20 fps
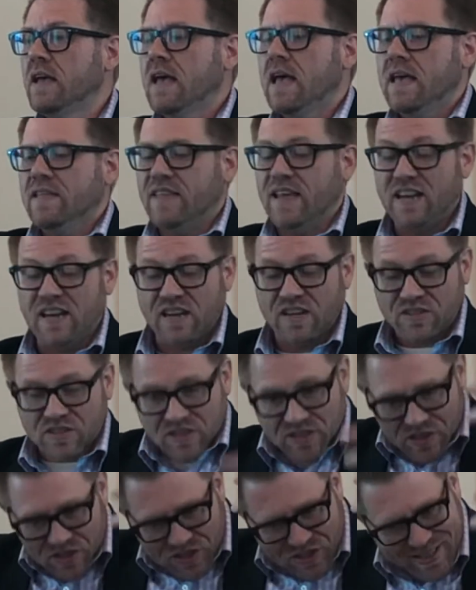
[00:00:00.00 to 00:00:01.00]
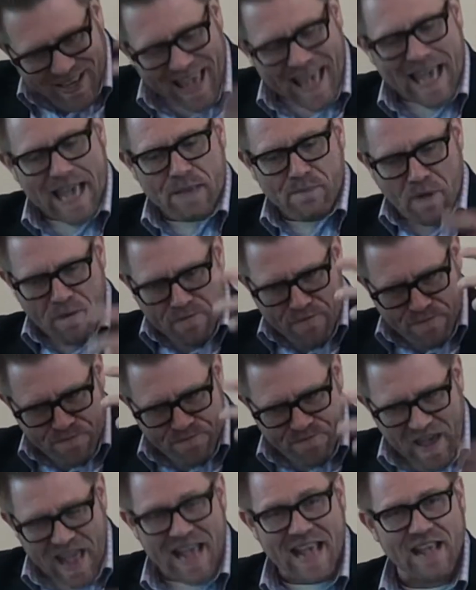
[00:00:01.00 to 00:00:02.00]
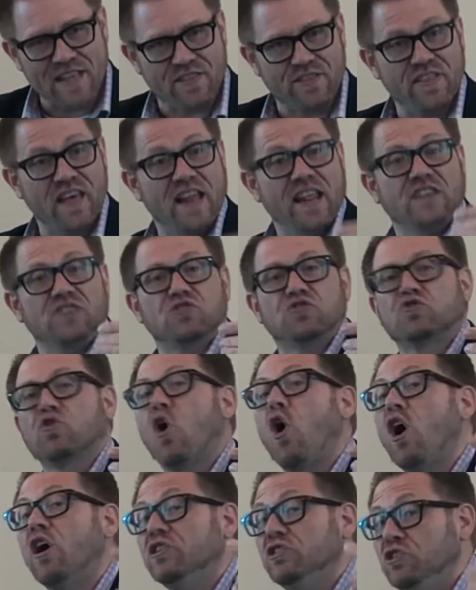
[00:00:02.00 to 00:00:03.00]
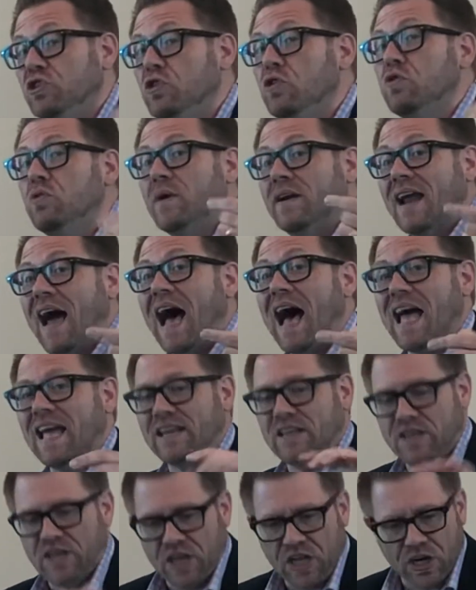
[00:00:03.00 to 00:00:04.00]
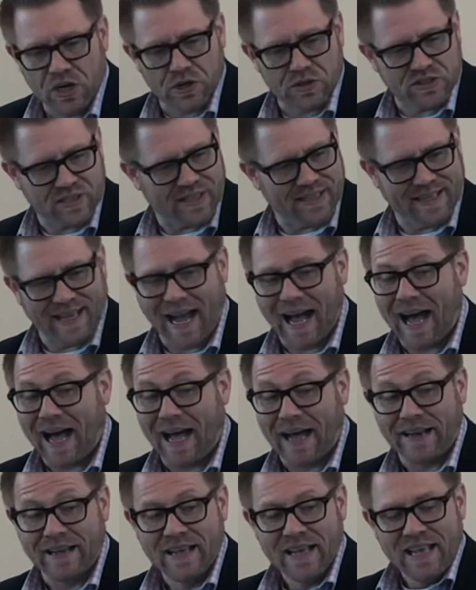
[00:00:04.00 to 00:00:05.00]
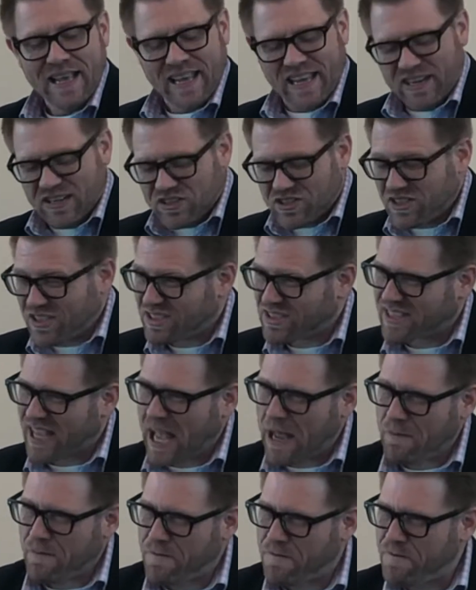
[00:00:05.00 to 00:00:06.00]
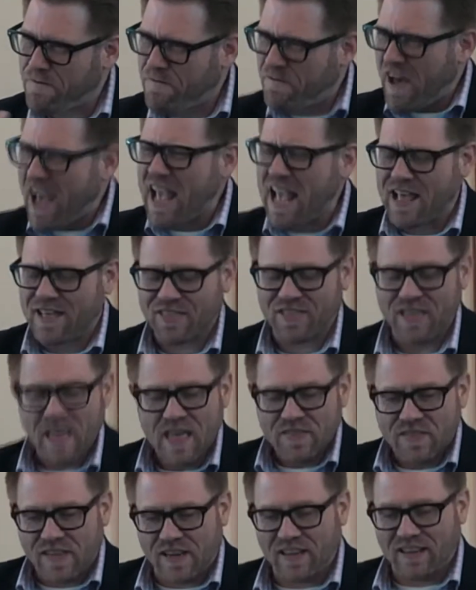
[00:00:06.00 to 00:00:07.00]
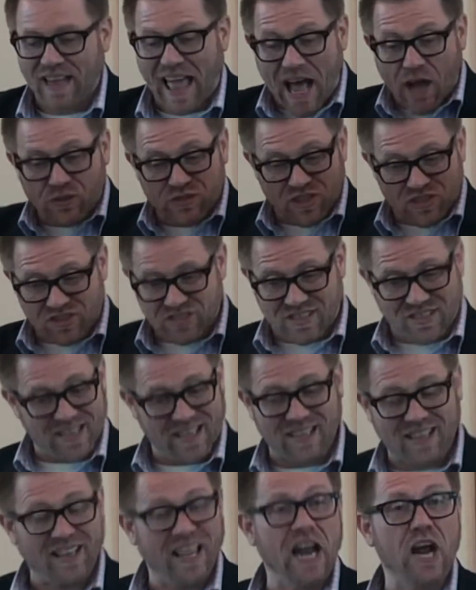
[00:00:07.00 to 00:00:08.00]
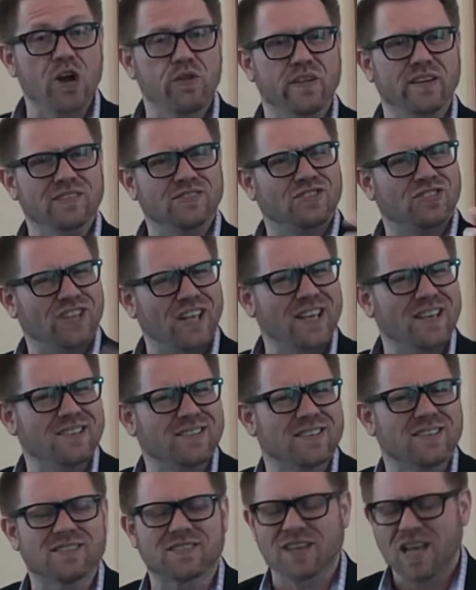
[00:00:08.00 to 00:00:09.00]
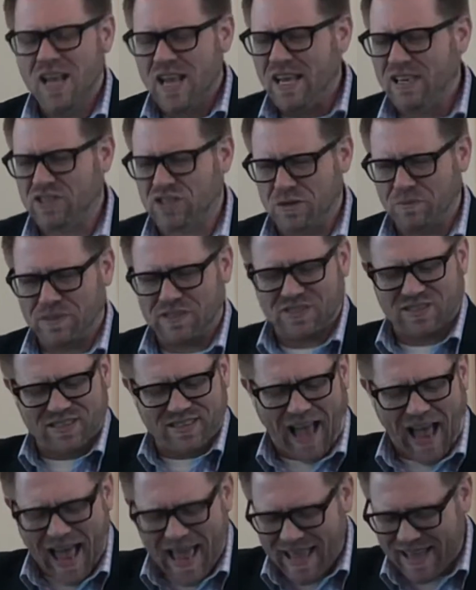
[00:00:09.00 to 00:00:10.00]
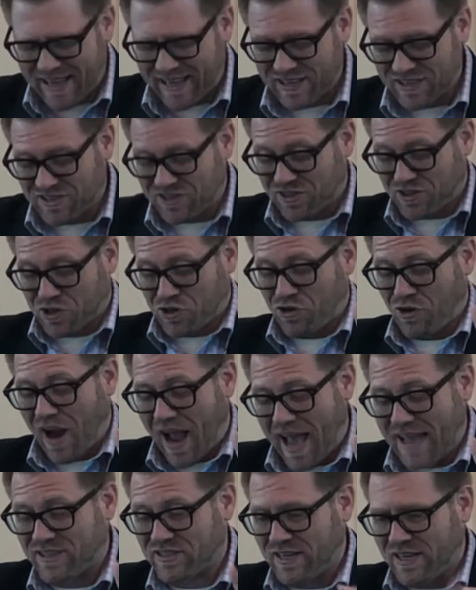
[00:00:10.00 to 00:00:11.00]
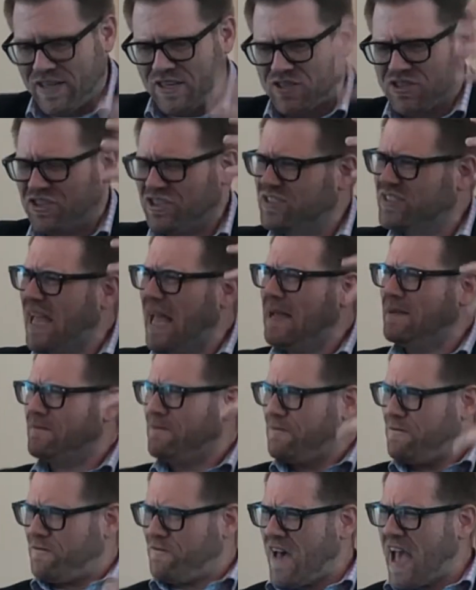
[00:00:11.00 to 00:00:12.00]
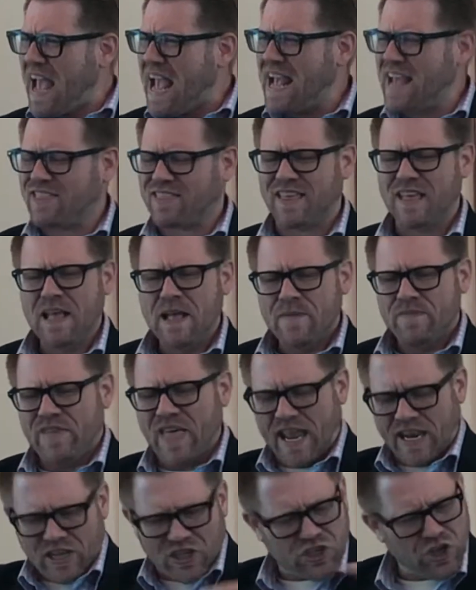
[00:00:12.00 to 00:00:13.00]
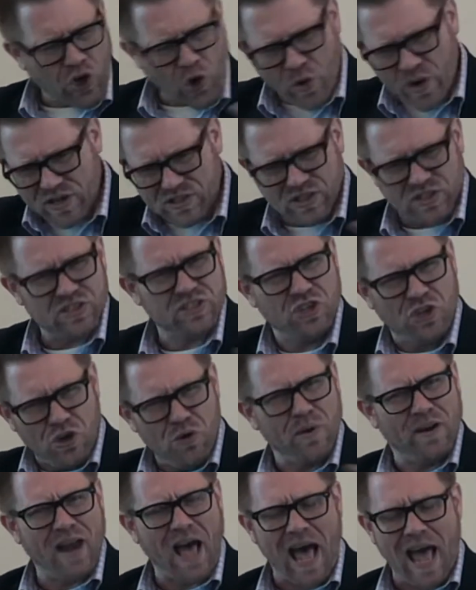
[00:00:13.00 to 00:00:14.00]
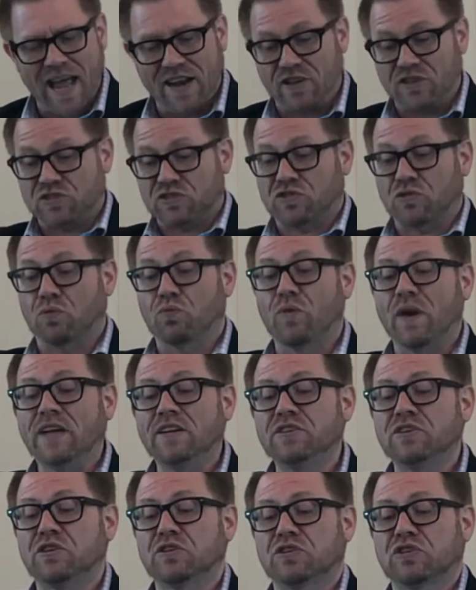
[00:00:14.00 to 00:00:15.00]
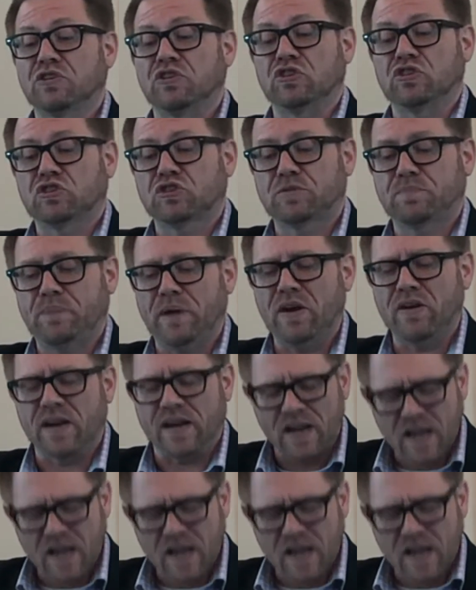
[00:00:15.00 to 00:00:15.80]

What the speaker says: That it is the same faith that has drawn you and I near to God. It is the same faith that allows us to declare that Jesus is the Messiah, is the Christ. It is the same faith that encourages you and I to surrender to the Spirit